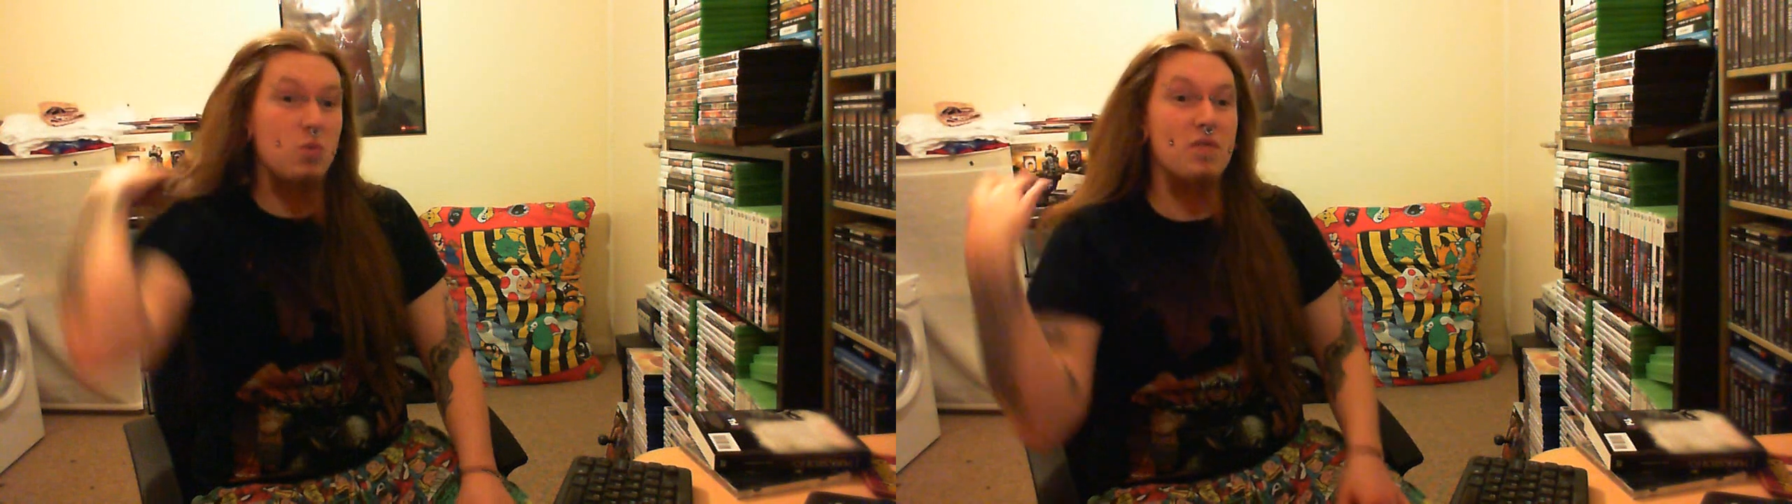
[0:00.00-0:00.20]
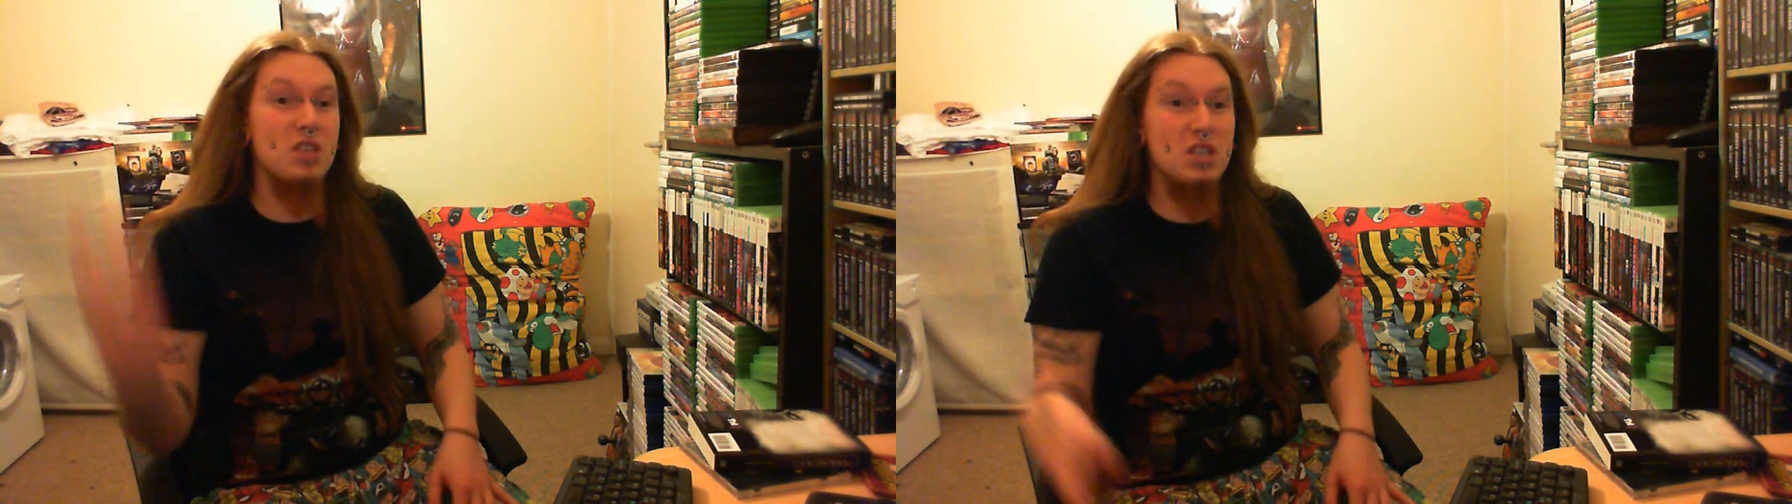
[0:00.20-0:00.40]

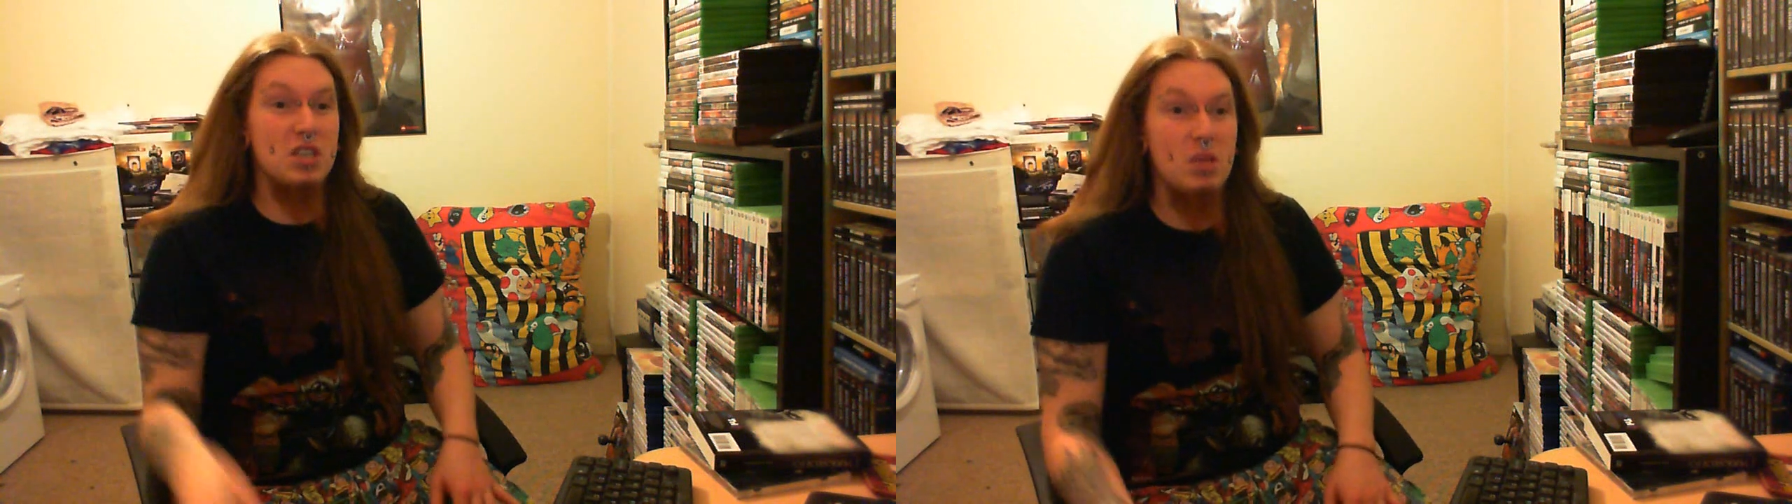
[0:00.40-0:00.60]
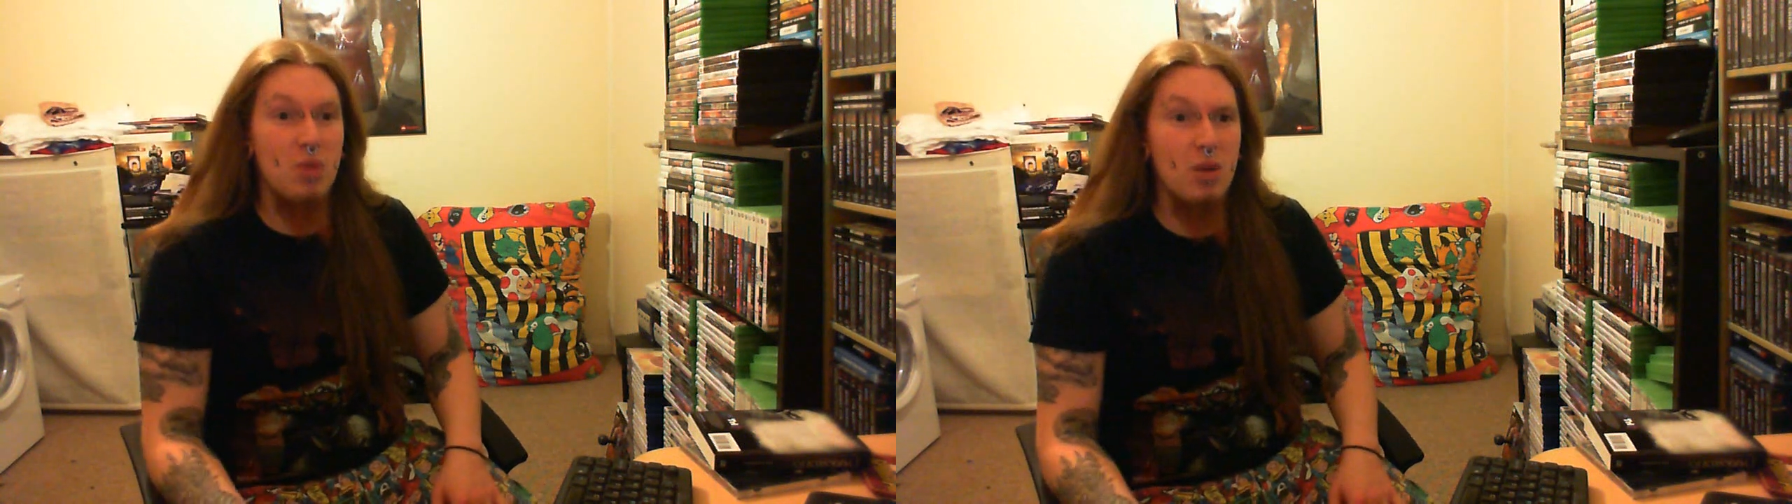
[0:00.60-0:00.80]
with
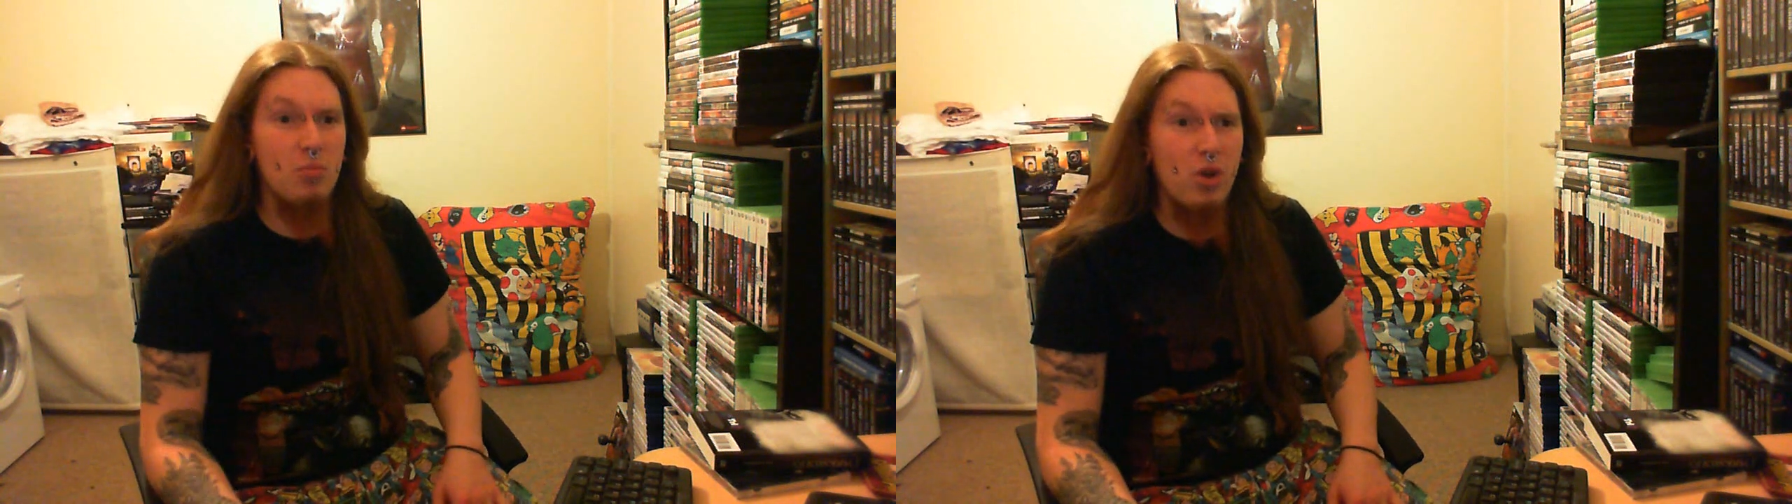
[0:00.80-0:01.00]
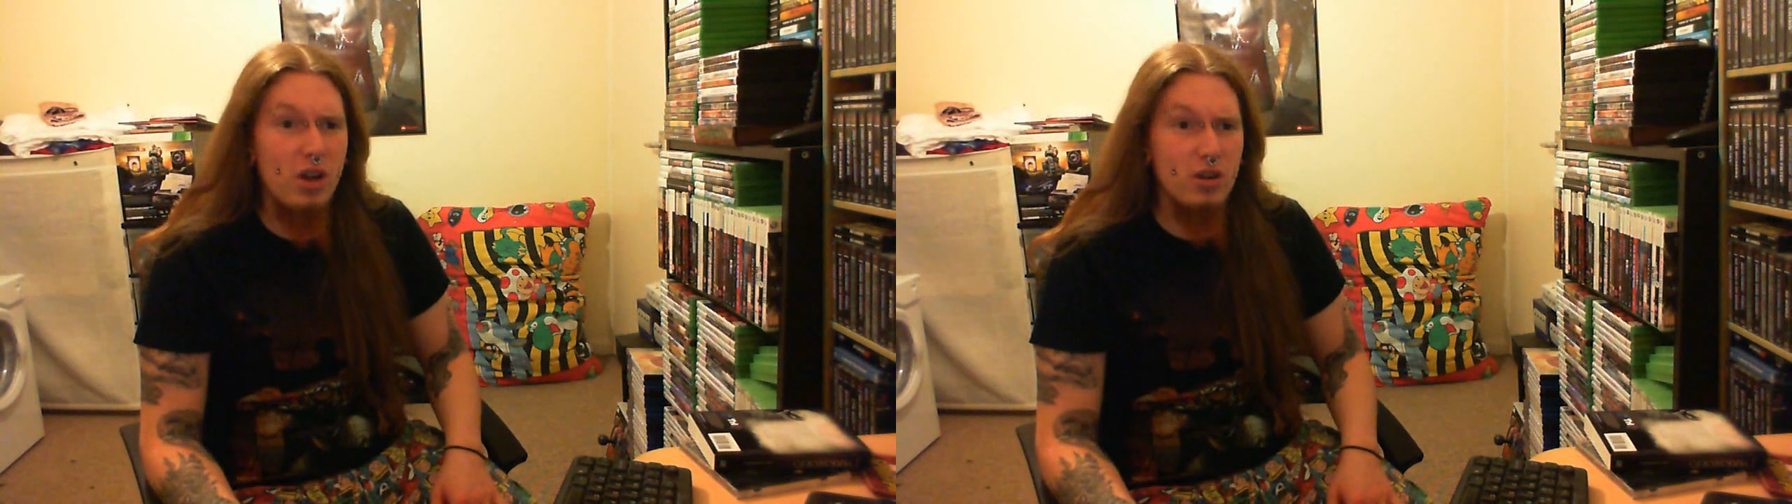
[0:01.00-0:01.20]
16-Bit Brit.